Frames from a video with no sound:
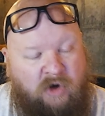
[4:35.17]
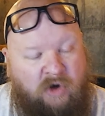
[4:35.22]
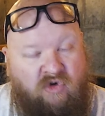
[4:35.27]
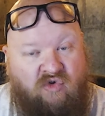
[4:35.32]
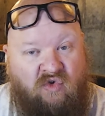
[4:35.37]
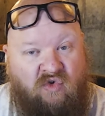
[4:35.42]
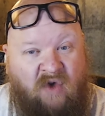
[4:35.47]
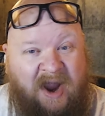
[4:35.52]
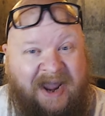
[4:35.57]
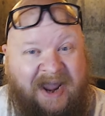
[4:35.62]

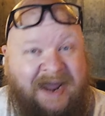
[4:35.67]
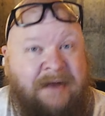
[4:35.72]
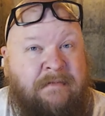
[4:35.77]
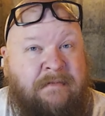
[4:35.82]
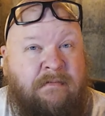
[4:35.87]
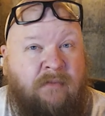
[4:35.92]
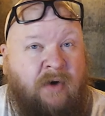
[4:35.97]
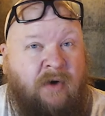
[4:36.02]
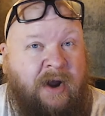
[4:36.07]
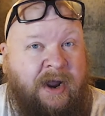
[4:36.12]

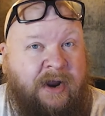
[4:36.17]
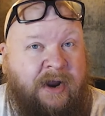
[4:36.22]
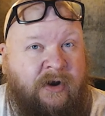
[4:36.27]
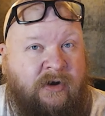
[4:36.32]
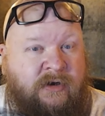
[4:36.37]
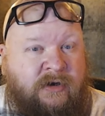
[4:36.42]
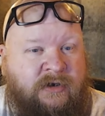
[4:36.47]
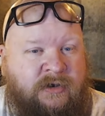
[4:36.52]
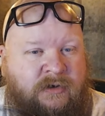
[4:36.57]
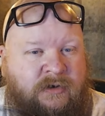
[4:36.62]
Dragon
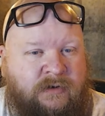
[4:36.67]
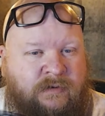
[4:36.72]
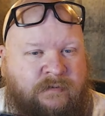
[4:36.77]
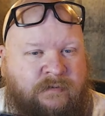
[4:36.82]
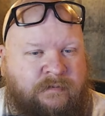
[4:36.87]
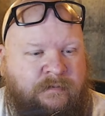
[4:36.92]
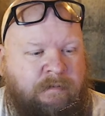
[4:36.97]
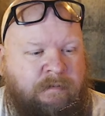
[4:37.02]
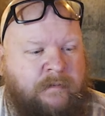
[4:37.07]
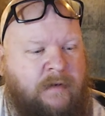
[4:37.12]
Briars,
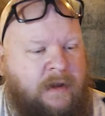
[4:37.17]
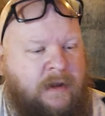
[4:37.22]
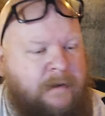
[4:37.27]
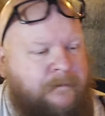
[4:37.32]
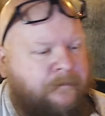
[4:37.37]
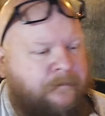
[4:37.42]
right?